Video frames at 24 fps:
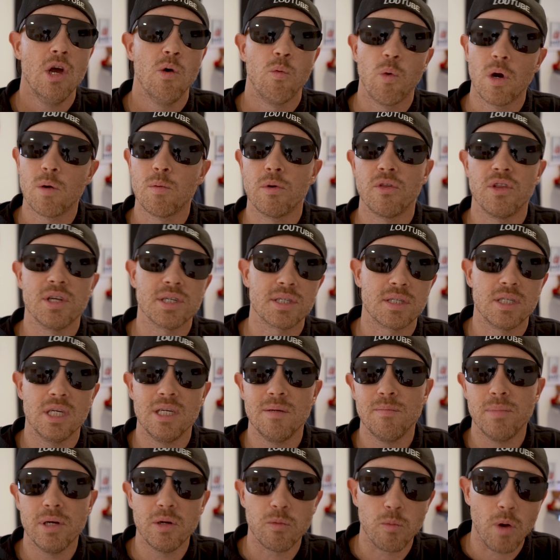Where would this
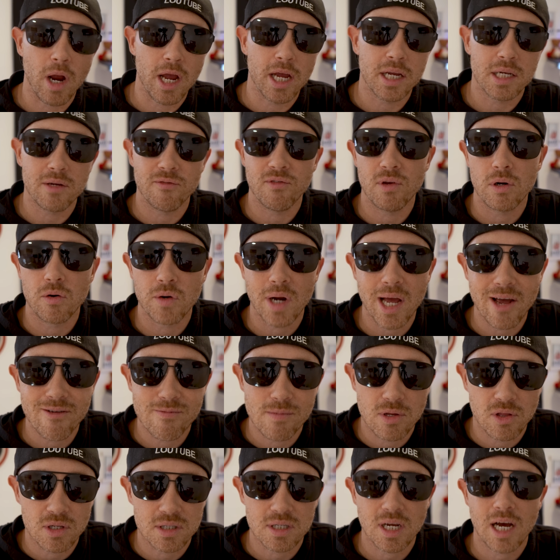team be ranked if you don't have
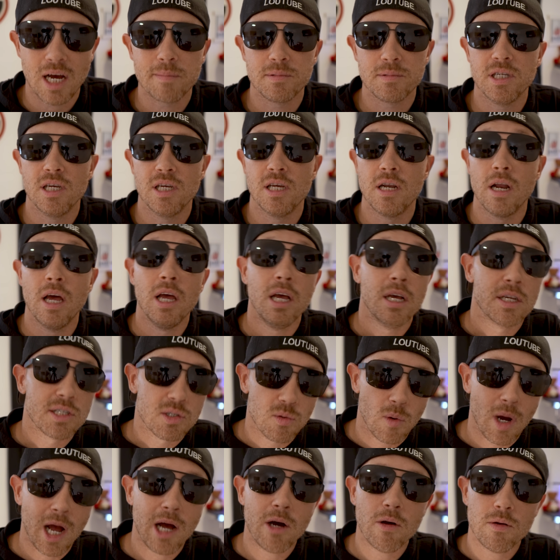them in the top 10?
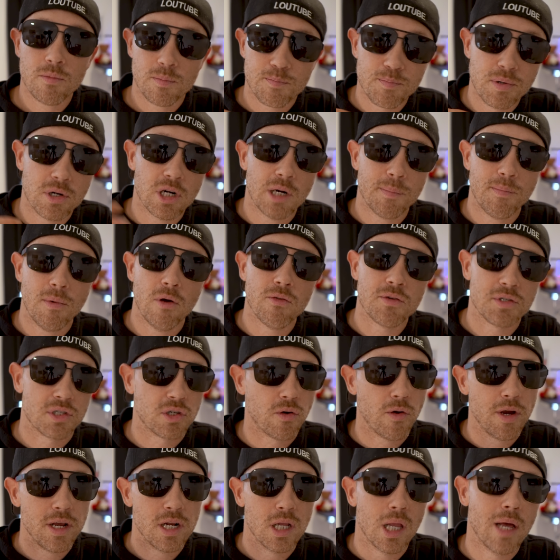So I'll put up on the
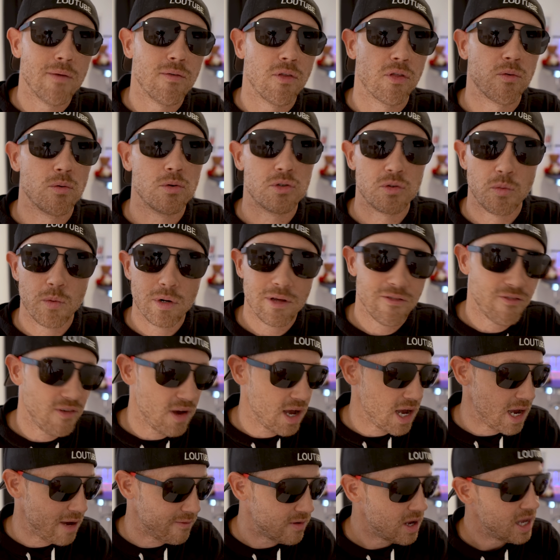screen 11 through
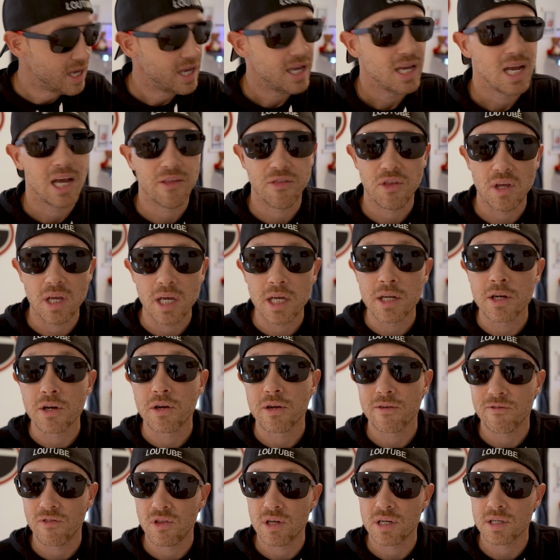25 at the end
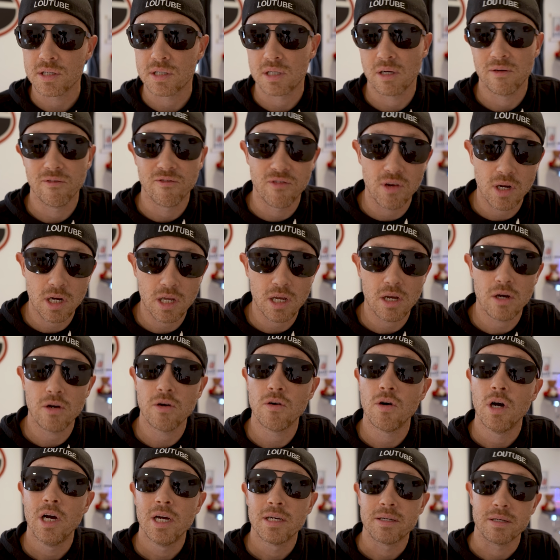of this
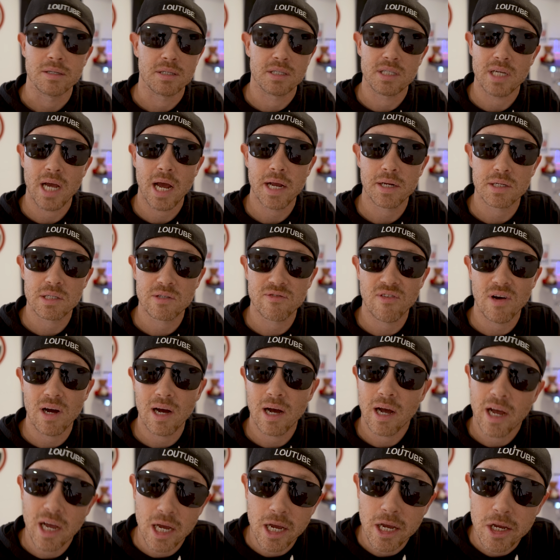video to
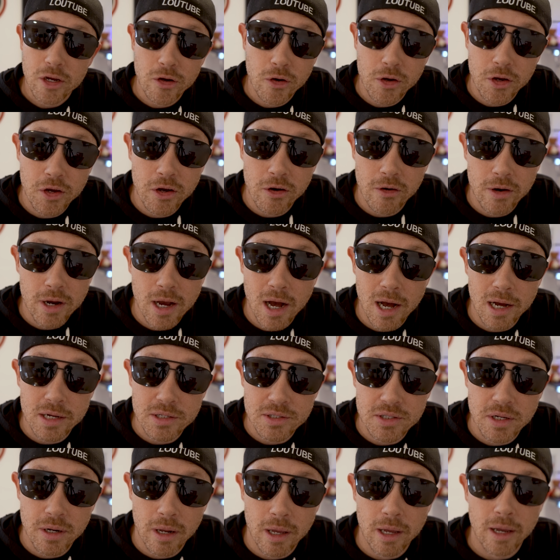satisfy your
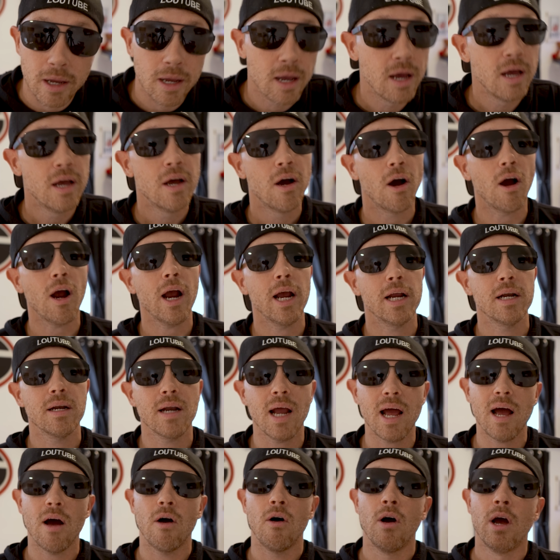curiosity. All right,
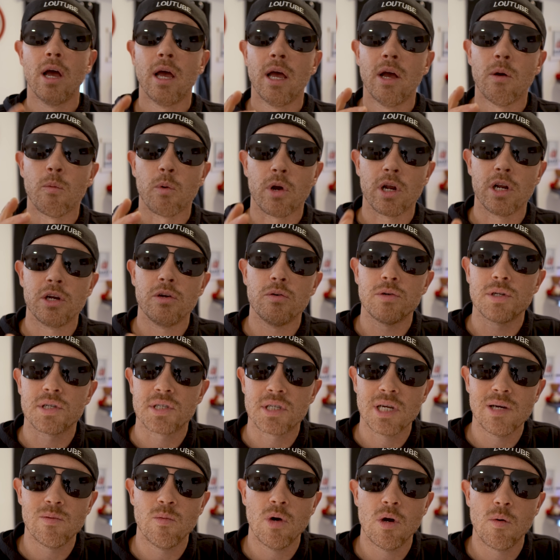now, we're going to do it the
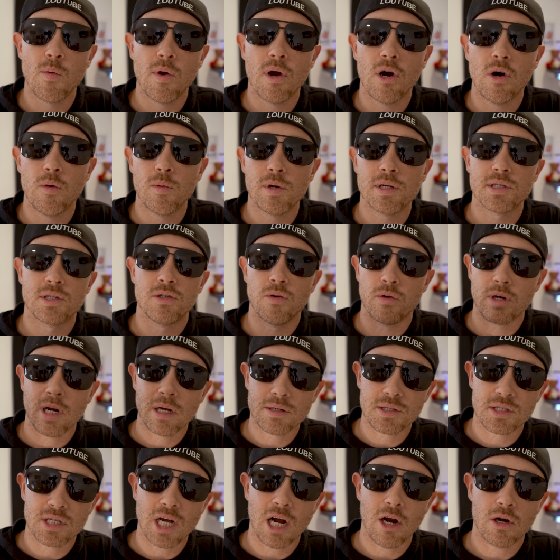same way we always do it. I'll
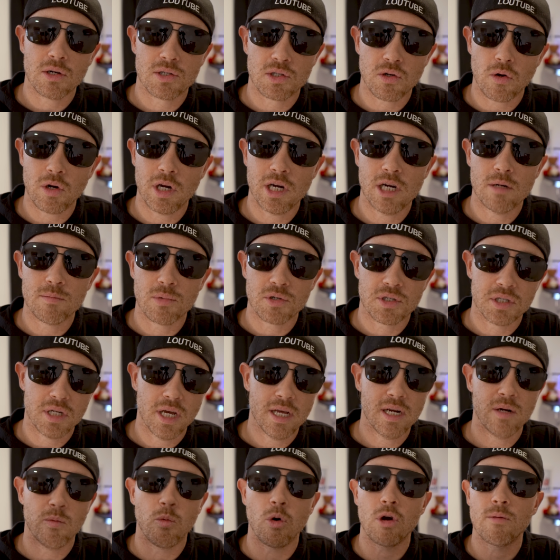start at number
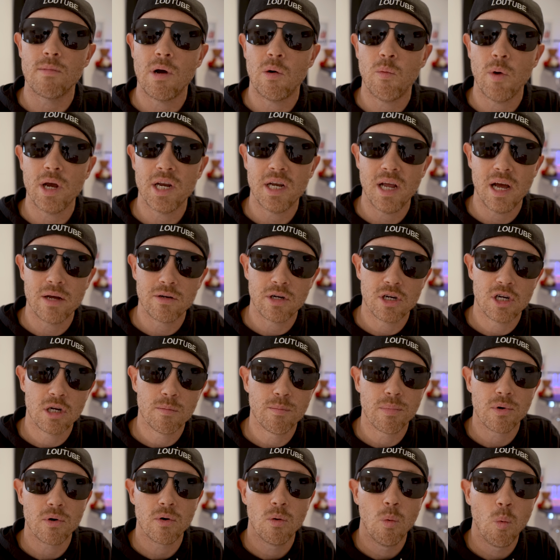10 and work my way down to
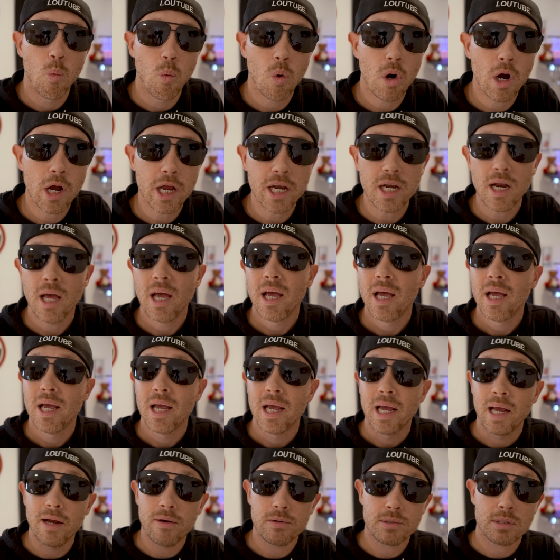number 1.
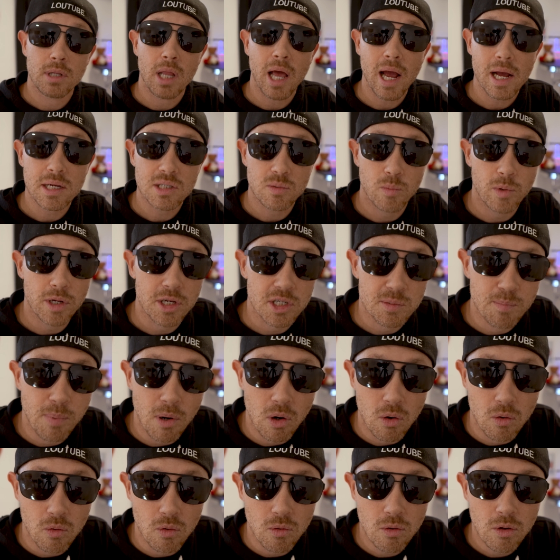Here's last week's
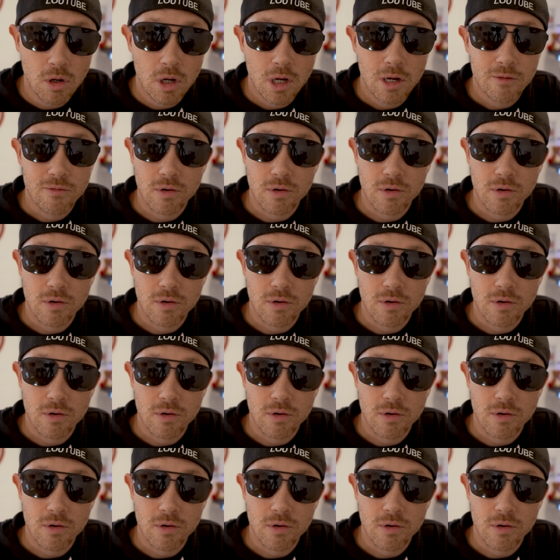poll.